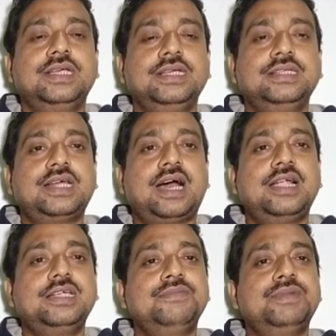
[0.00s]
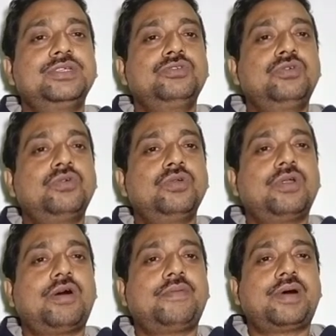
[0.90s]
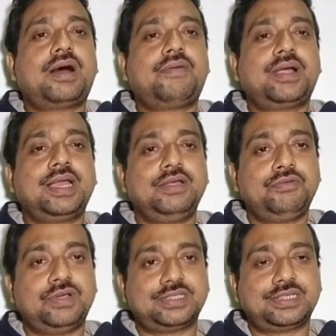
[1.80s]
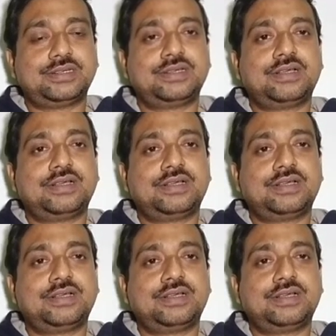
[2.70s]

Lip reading: is the ultimate goal of our education,